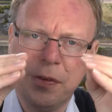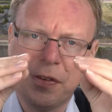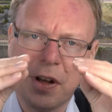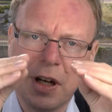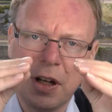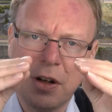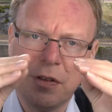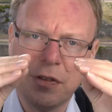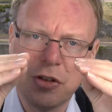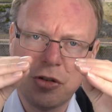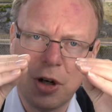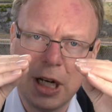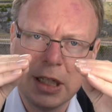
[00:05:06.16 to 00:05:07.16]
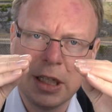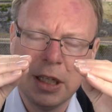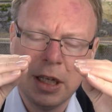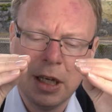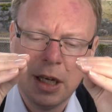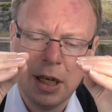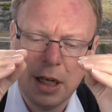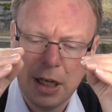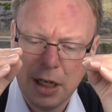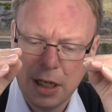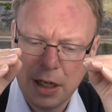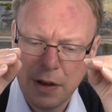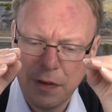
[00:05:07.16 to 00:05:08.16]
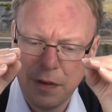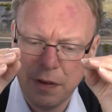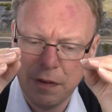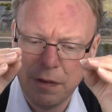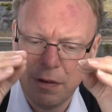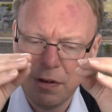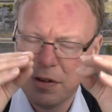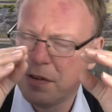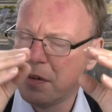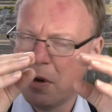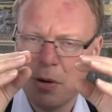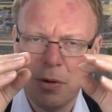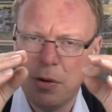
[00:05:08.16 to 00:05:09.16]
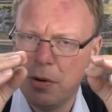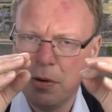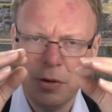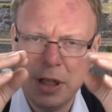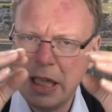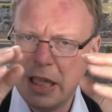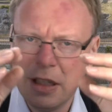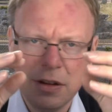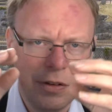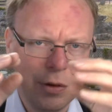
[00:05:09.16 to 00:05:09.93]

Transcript: sides of the track, there is no need